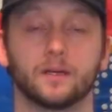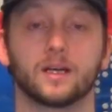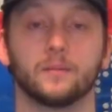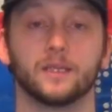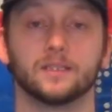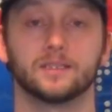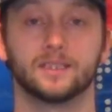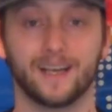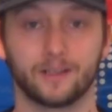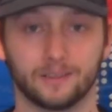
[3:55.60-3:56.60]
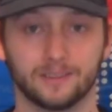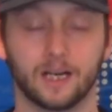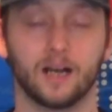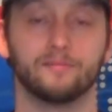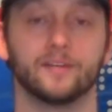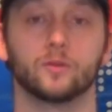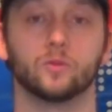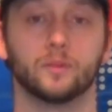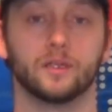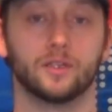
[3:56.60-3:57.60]
but coming in second, I think,
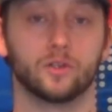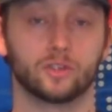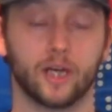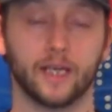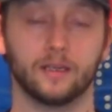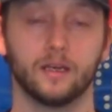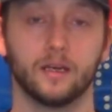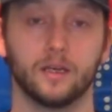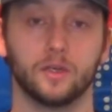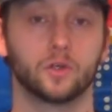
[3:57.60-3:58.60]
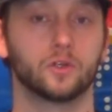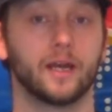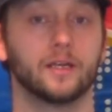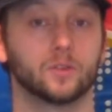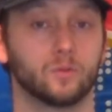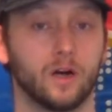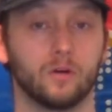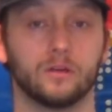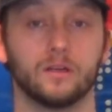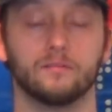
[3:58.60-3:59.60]
will be the Ukraine. Ukraine as
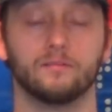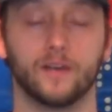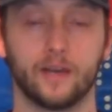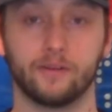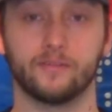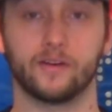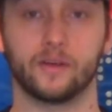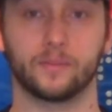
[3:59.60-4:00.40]
well, very